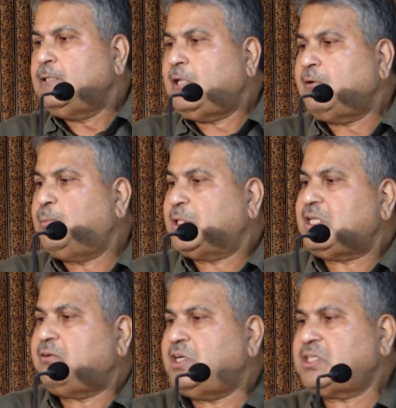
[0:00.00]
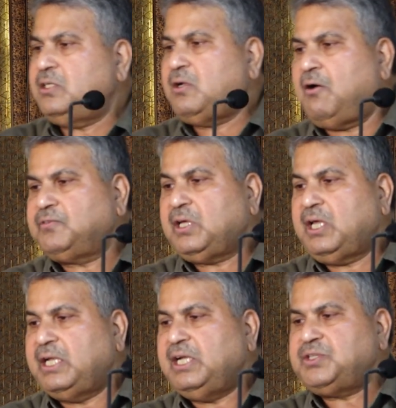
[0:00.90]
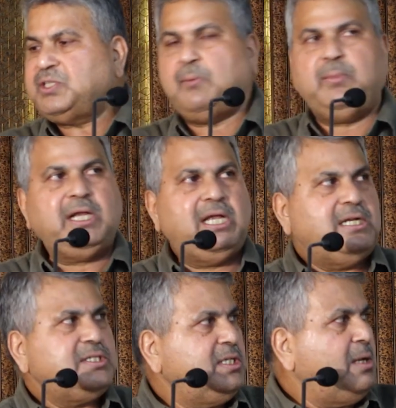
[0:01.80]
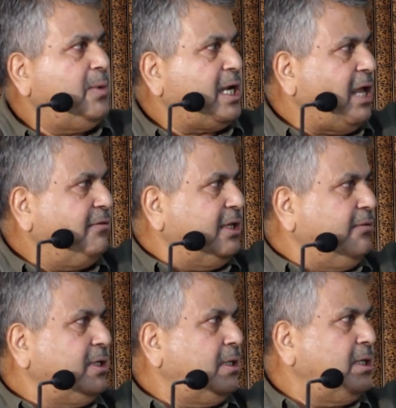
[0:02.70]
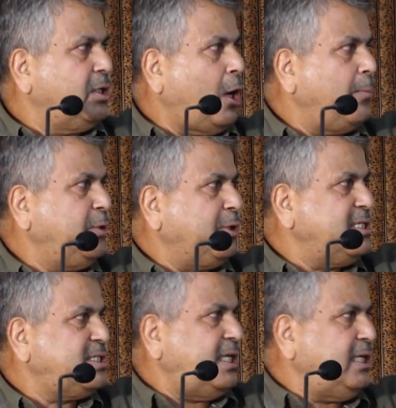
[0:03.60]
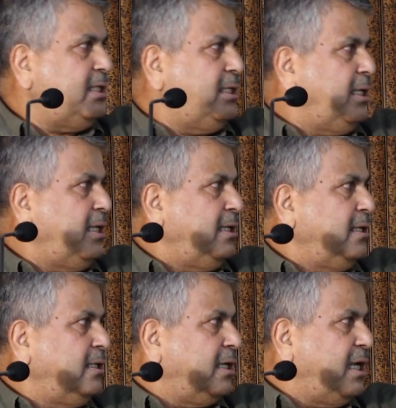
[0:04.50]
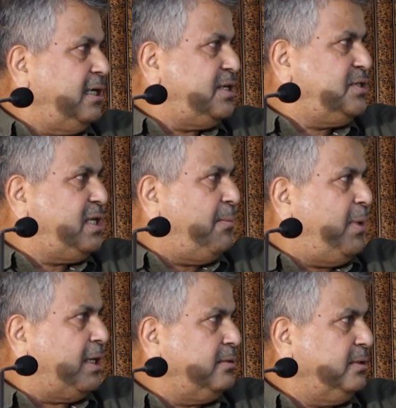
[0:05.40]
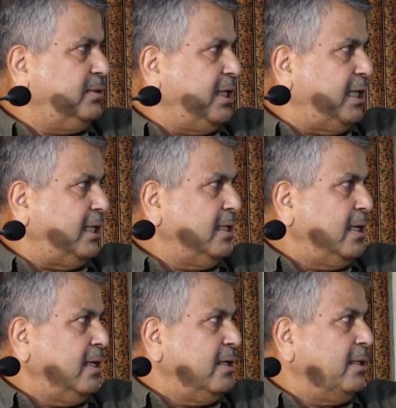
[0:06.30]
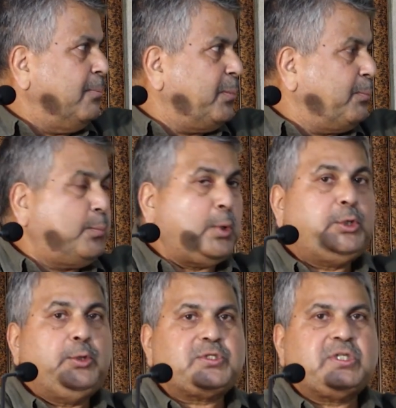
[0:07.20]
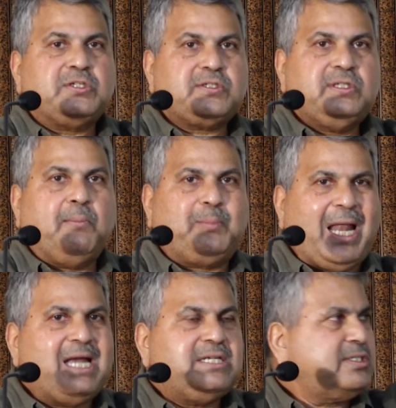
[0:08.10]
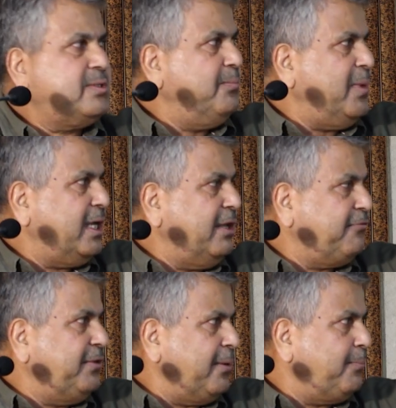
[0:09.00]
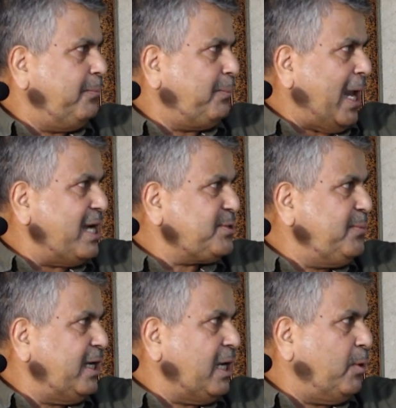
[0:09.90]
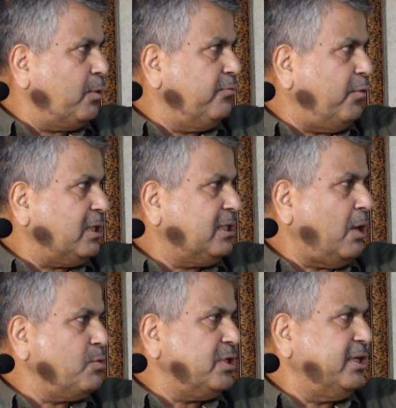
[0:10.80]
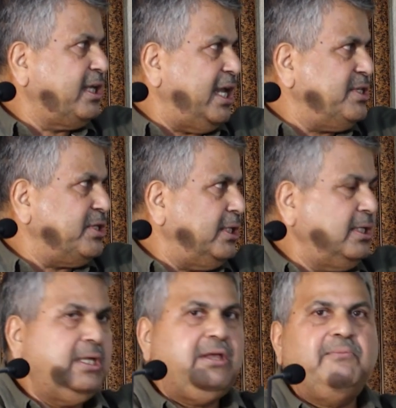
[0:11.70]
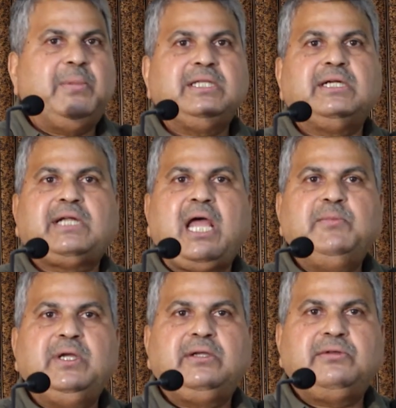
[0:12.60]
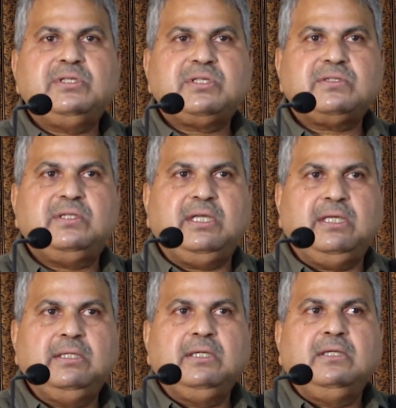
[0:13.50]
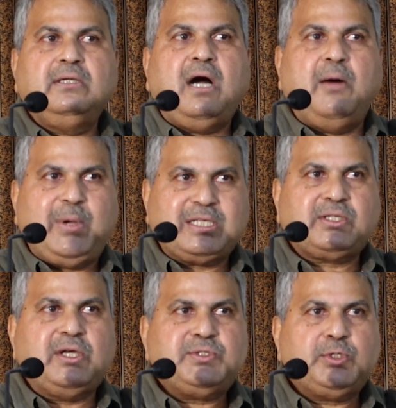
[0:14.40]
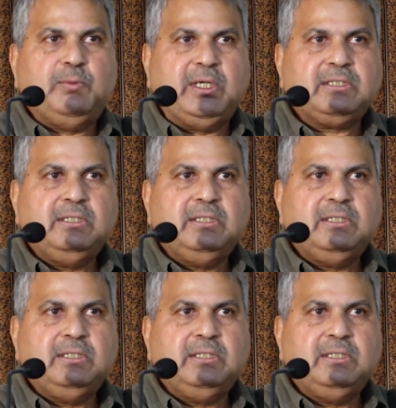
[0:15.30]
Then preservation of the energy number. Energy number I have given on the top. You can see the energy number. The producers, the plants make, if the plants make about 1000 kg, by the time it reaches the apex consumer,